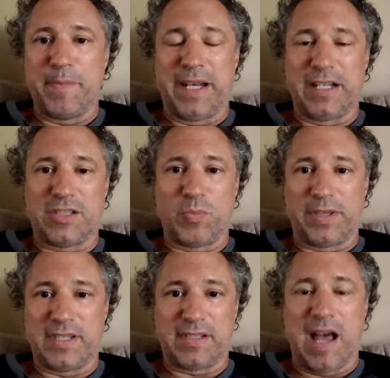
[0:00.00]
minutes
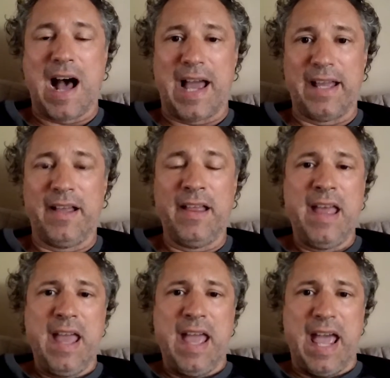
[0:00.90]
with this guy,
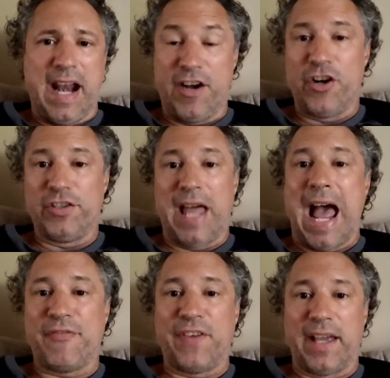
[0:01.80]
and I heard
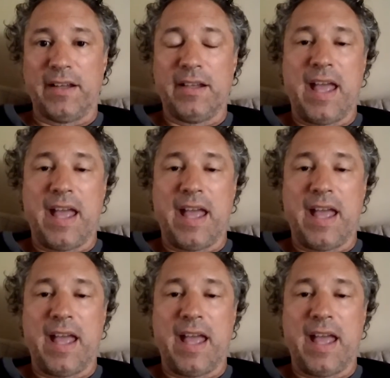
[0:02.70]
laughing.